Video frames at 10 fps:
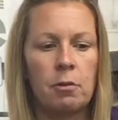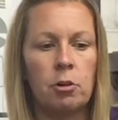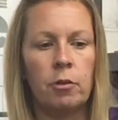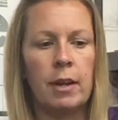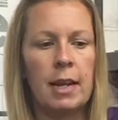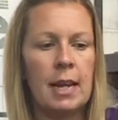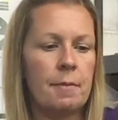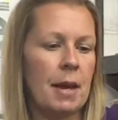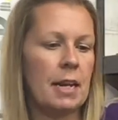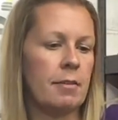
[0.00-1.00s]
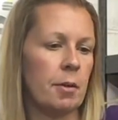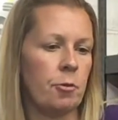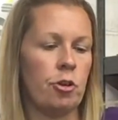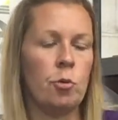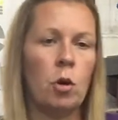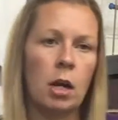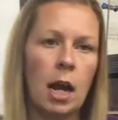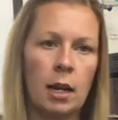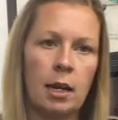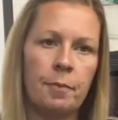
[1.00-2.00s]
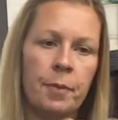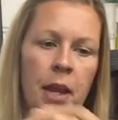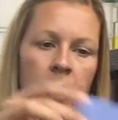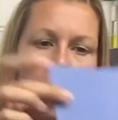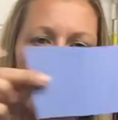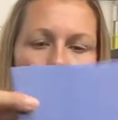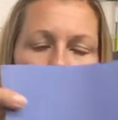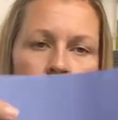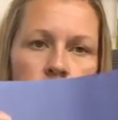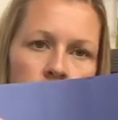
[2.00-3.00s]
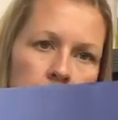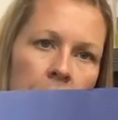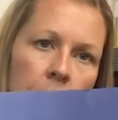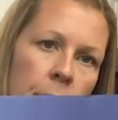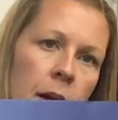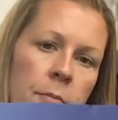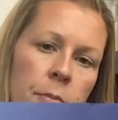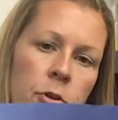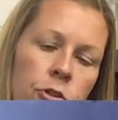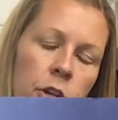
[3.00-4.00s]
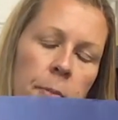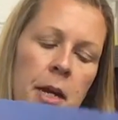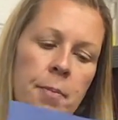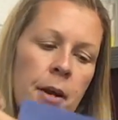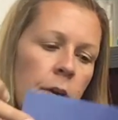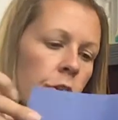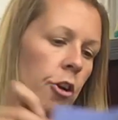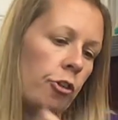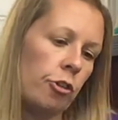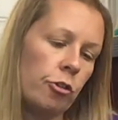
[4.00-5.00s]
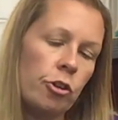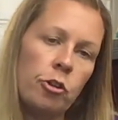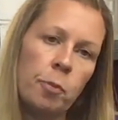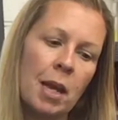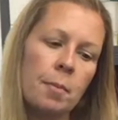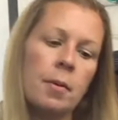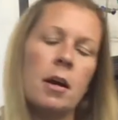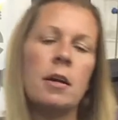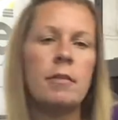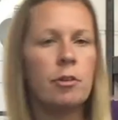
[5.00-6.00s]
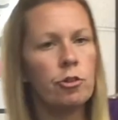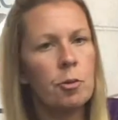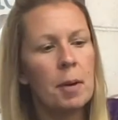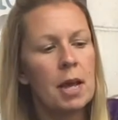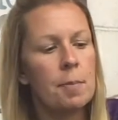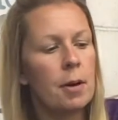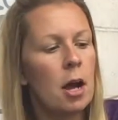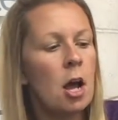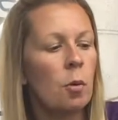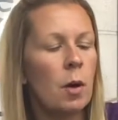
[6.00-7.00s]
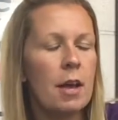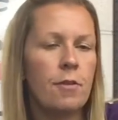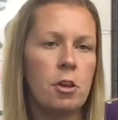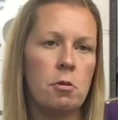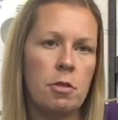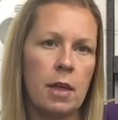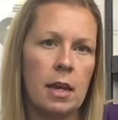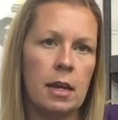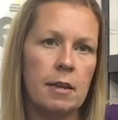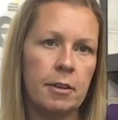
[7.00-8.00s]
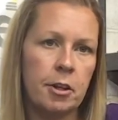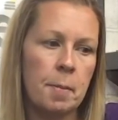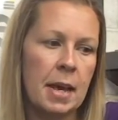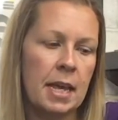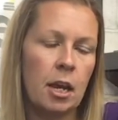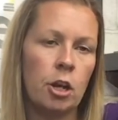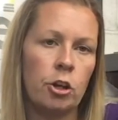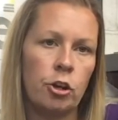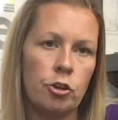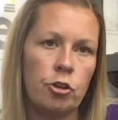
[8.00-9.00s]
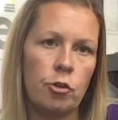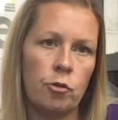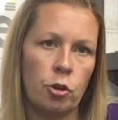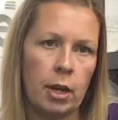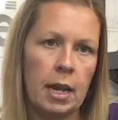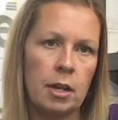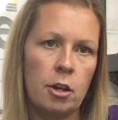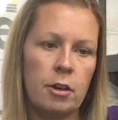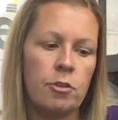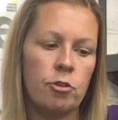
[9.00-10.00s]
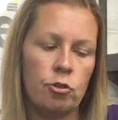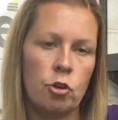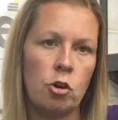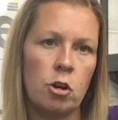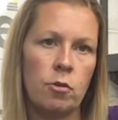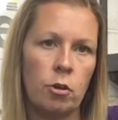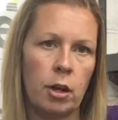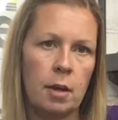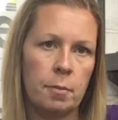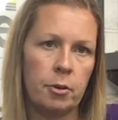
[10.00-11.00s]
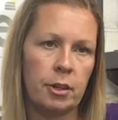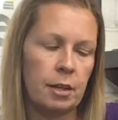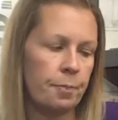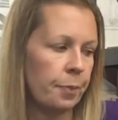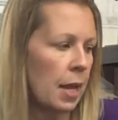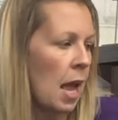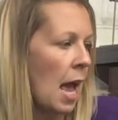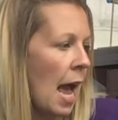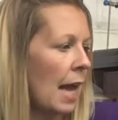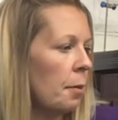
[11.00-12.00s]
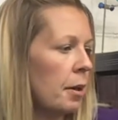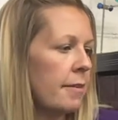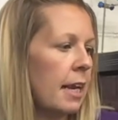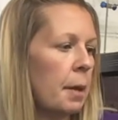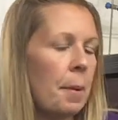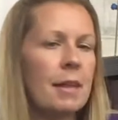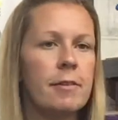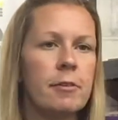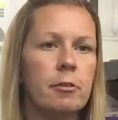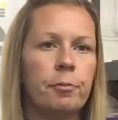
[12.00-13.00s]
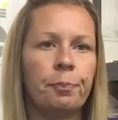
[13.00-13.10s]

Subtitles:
long really, and it's up to you what colour. I'm using sugar paper, blue sugar paper. You could use newspaper, tissue paper, whatever you think is going to make a good rocket, a nice strong rocket body. And I'm going to take a pencil